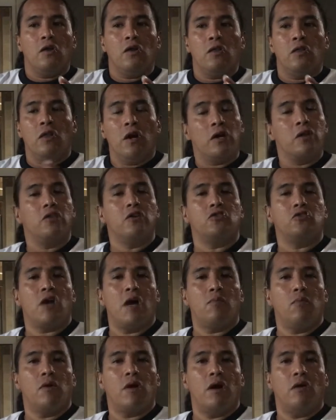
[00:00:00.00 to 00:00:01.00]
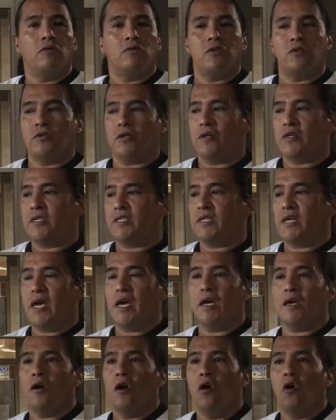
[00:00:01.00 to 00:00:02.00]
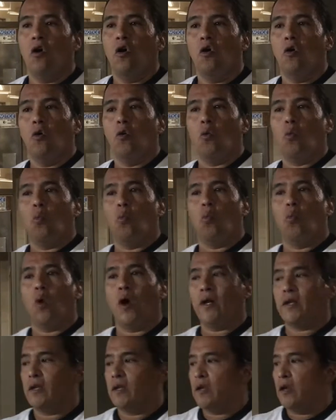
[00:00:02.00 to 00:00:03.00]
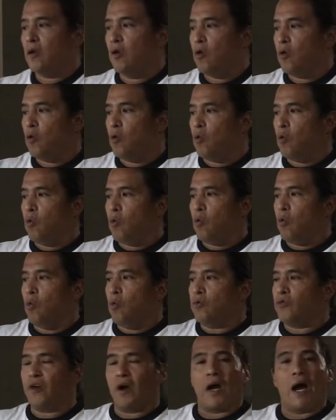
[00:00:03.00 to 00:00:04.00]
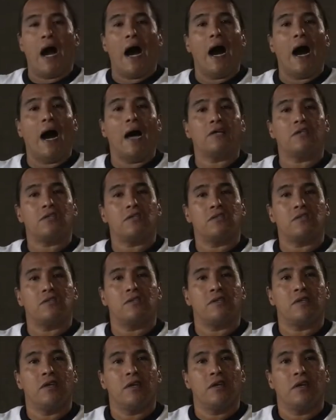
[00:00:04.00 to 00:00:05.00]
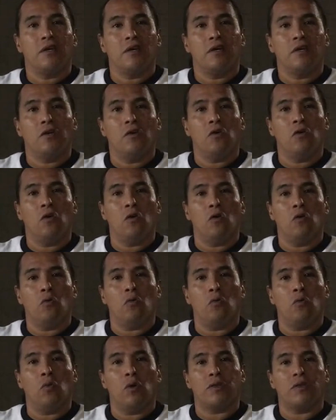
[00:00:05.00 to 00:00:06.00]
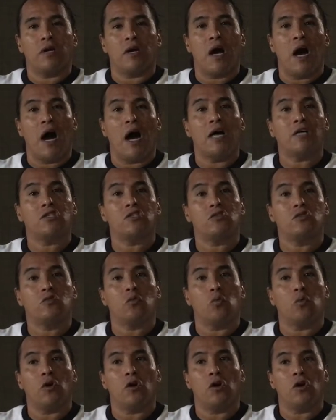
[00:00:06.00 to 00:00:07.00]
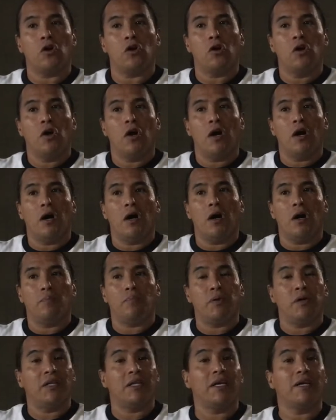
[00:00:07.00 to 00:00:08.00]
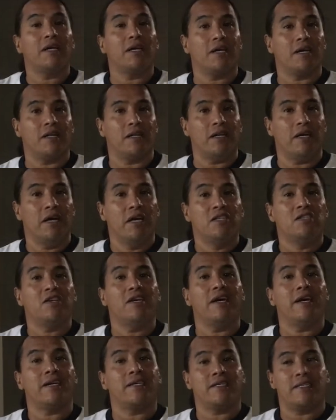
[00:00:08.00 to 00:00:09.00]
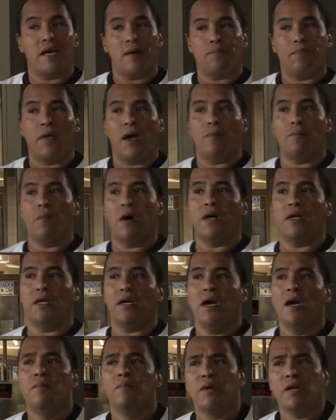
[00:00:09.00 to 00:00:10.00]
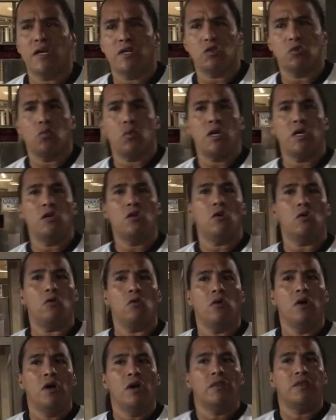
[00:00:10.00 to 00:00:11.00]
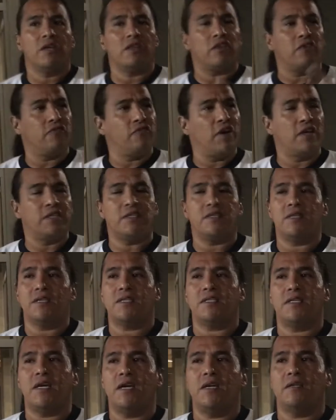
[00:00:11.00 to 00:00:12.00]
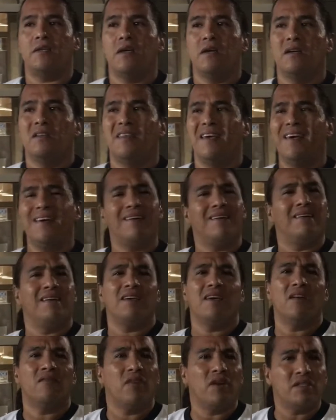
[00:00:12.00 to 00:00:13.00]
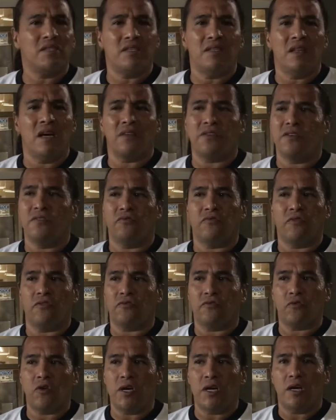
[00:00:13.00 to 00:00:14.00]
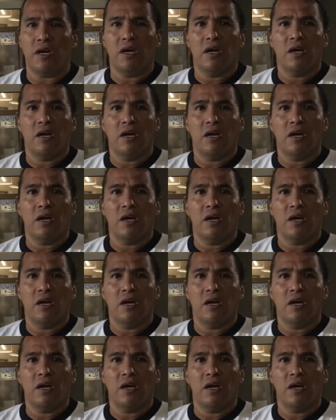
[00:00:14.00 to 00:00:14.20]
none of the tribal councils are saying what the costs, what the costs were politically to accept that money, because we know that the feds in the state, they ain't going to give us nothing for free,